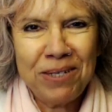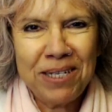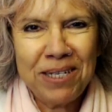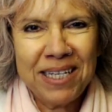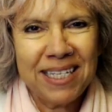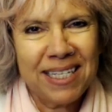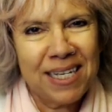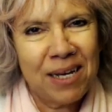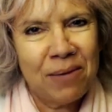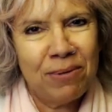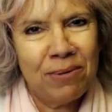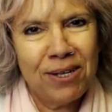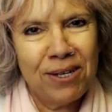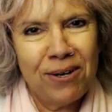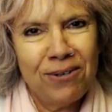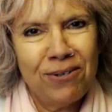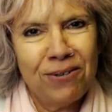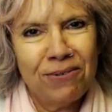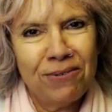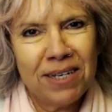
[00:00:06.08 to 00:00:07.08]
to this
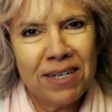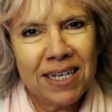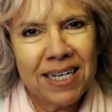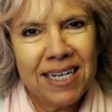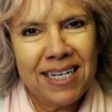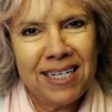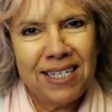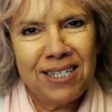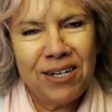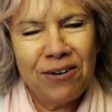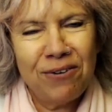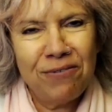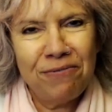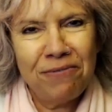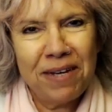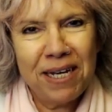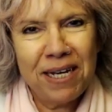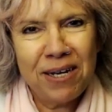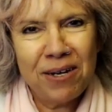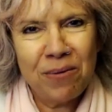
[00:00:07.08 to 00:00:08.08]
episode of the Keto
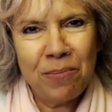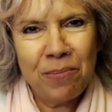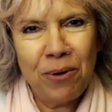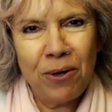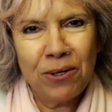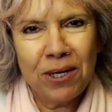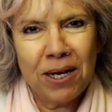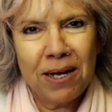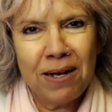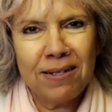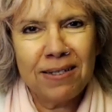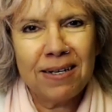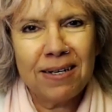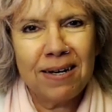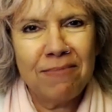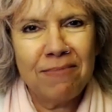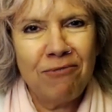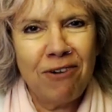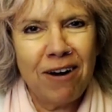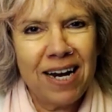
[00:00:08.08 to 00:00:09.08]
Vegan Podcast.
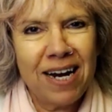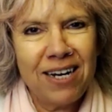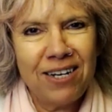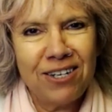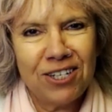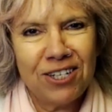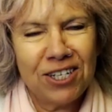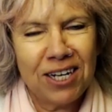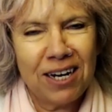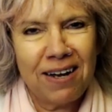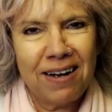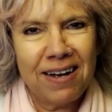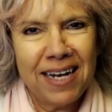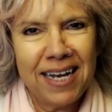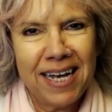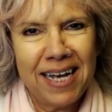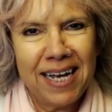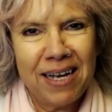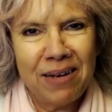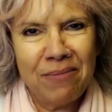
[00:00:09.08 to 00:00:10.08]
I'm Rach. I
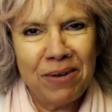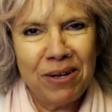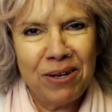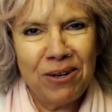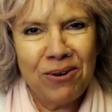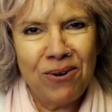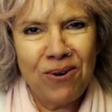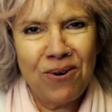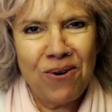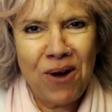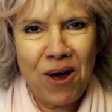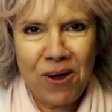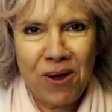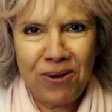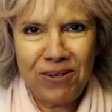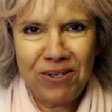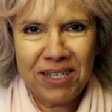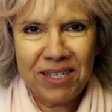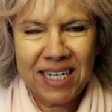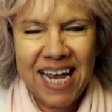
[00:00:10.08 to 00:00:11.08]
am your
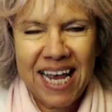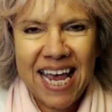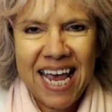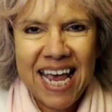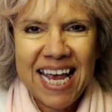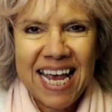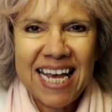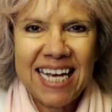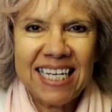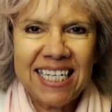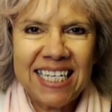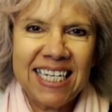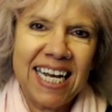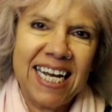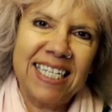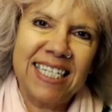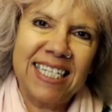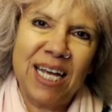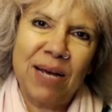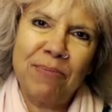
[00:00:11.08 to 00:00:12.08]
host. In
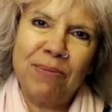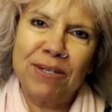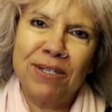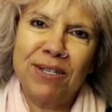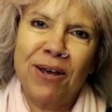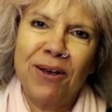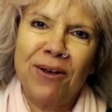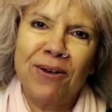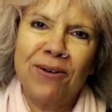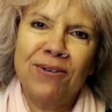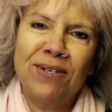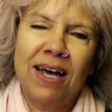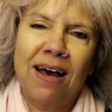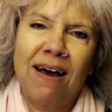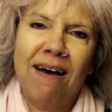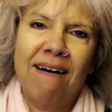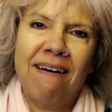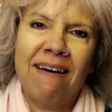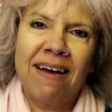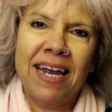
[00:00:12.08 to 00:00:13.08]
today's episode,
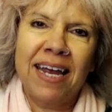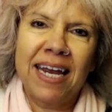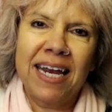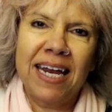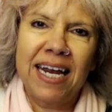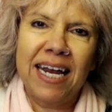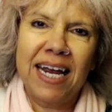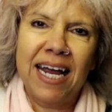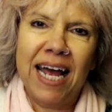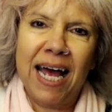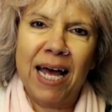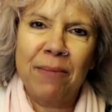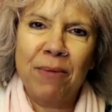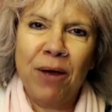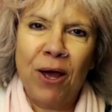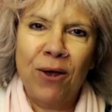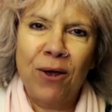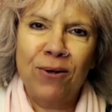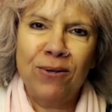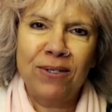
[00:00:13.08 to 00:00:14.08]
I am
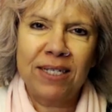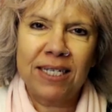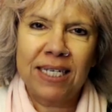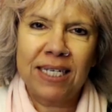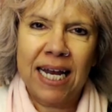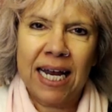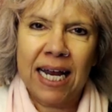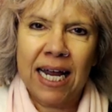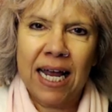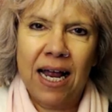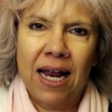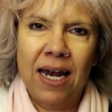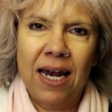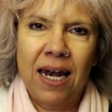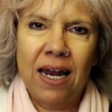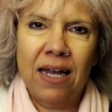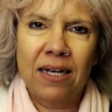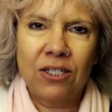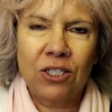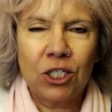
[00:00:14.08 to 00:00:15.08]
hosting a
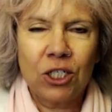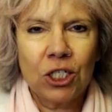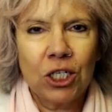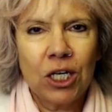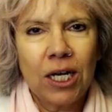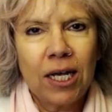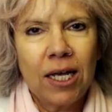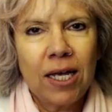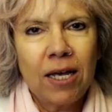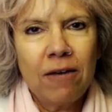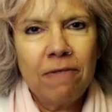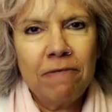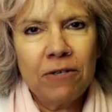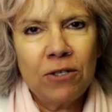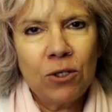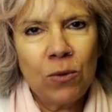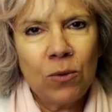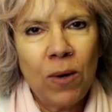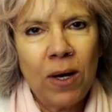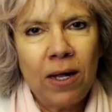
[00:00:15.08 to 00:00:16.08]
lunch for
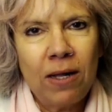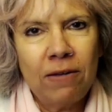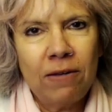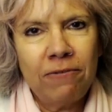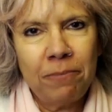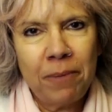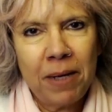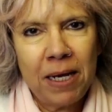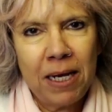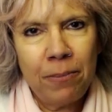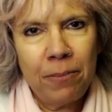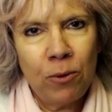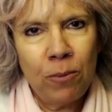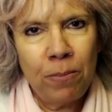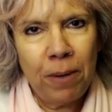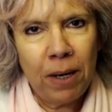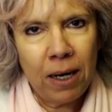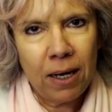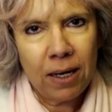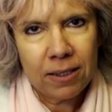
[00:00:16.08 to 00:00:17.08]
12 people
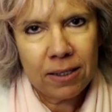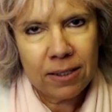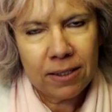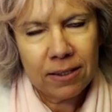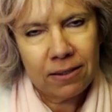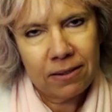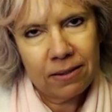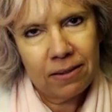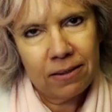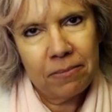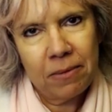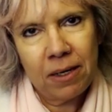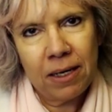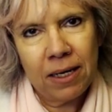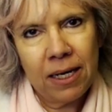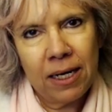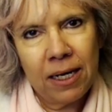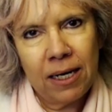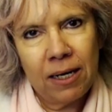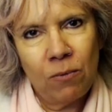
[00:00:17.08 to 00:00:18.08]
plus
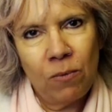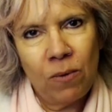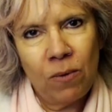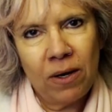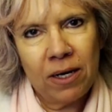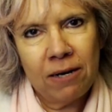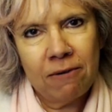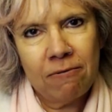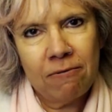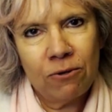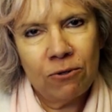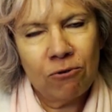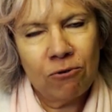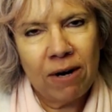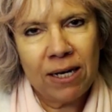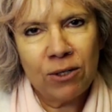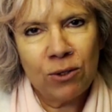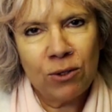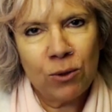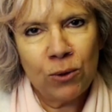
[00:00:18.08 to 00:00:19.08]
my 1-year-old
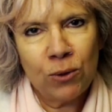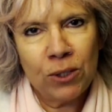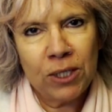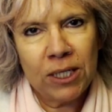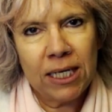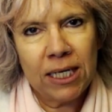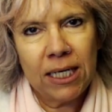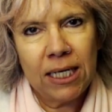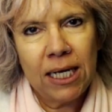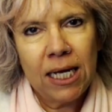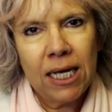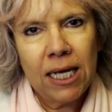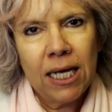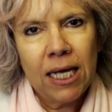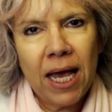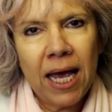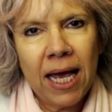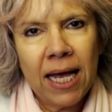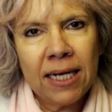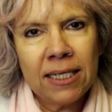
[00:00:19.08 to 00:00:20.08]
granddaughter
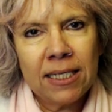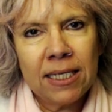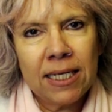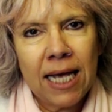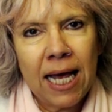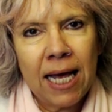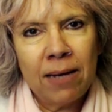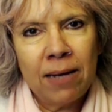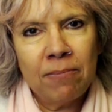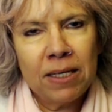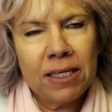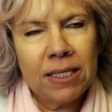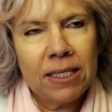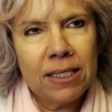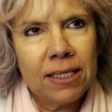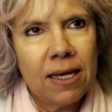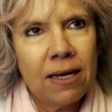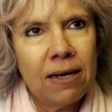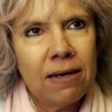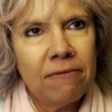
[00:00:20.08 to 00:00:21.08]
and am
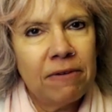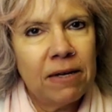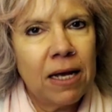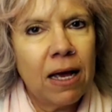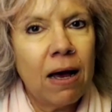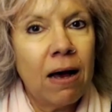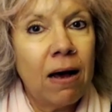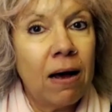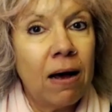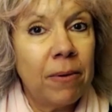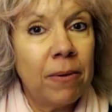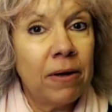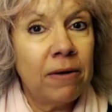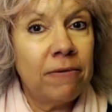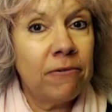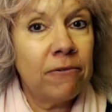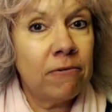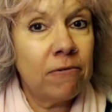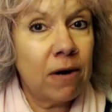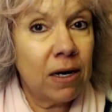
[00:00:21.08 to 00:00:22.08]
serving up a
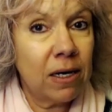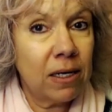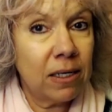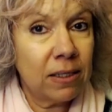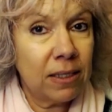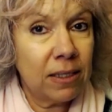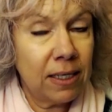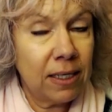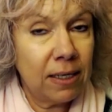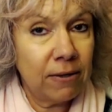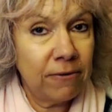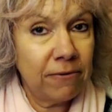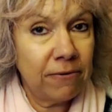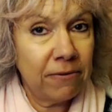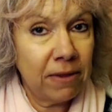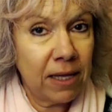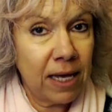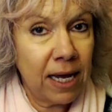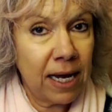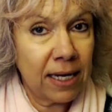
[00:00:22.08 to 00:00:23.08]
variety of
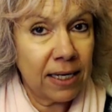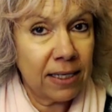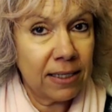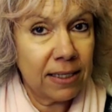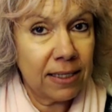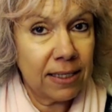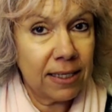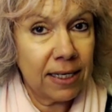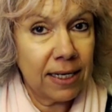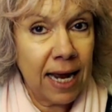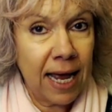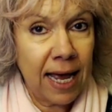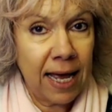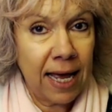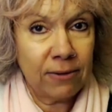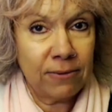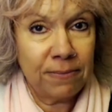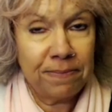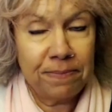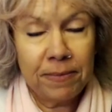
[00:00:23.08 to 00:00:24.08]
things.
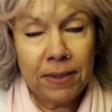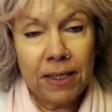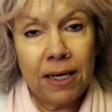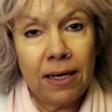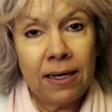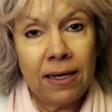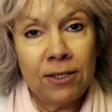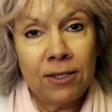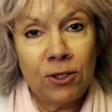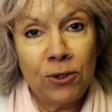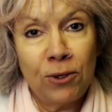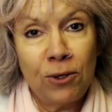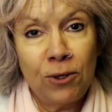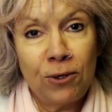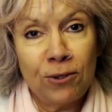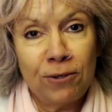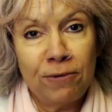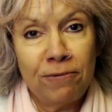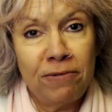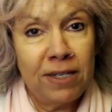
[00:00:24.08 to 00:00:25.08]
Now, I do
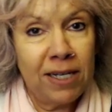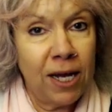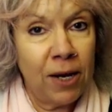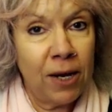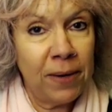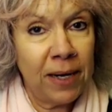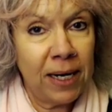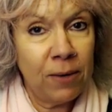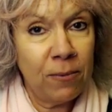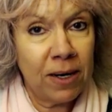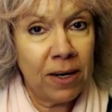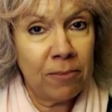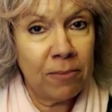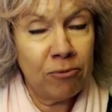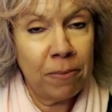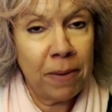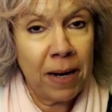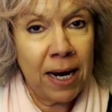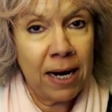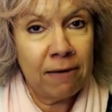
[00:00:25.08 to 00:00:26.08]
lots of videoing when I'm
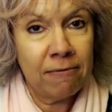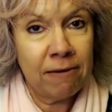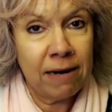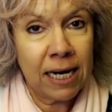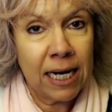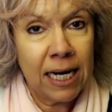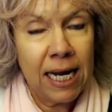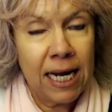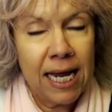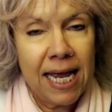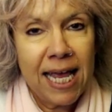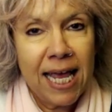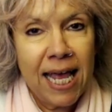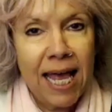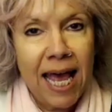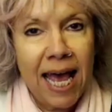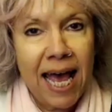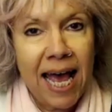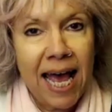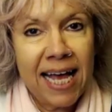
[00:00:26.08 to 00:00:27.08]
preparing
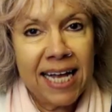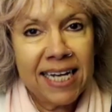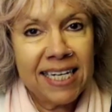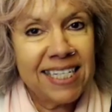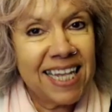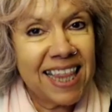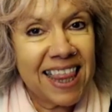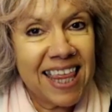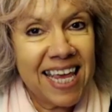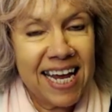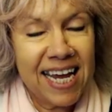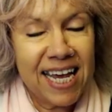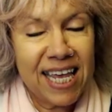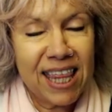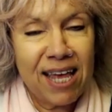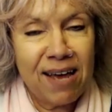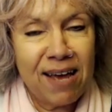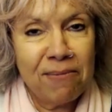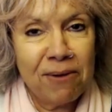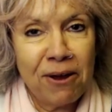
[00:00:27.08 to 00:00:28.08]
and think
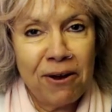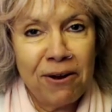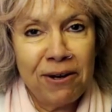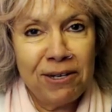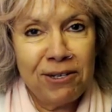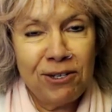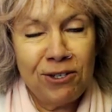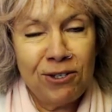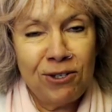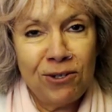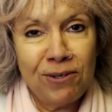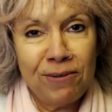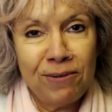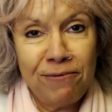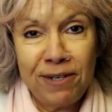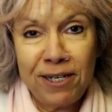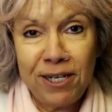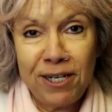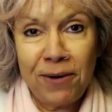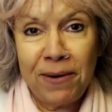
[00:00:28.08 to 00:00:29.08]
that I'm going to do some
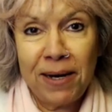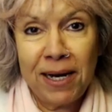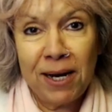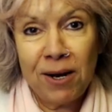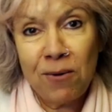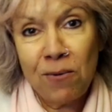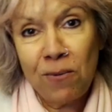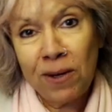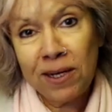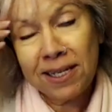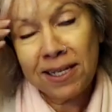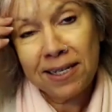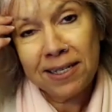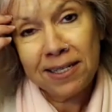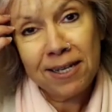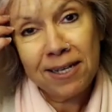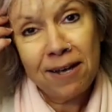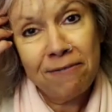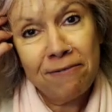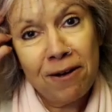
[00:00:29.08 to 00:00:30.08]
videoing once I
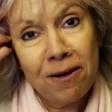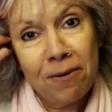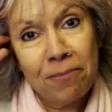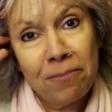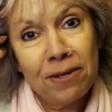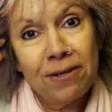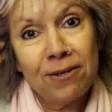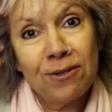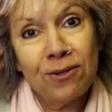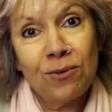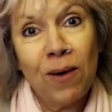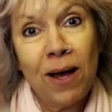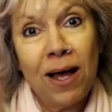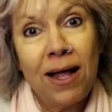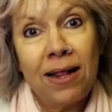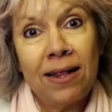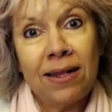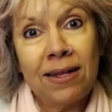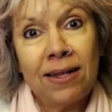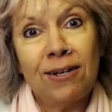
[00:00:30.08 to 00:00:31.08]
serve up as
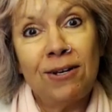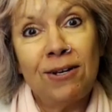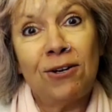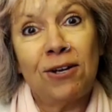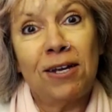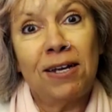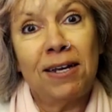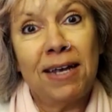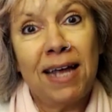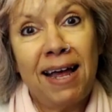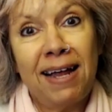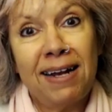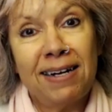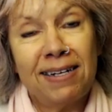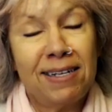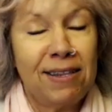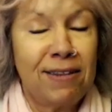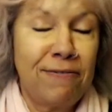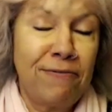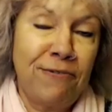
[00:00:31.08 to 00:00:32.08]
well and looking
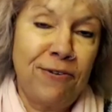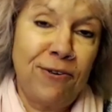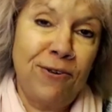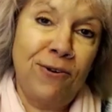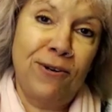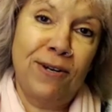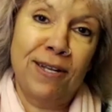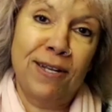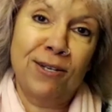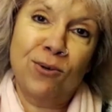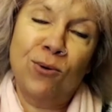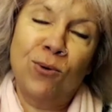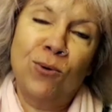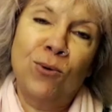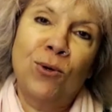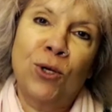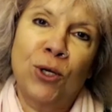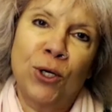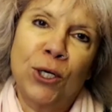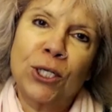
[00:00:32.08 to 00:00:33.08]
at the food that's all
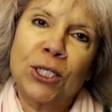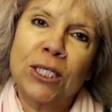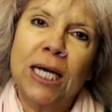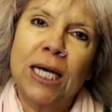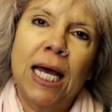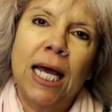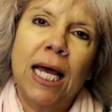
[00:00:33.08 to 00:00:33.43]
cooked.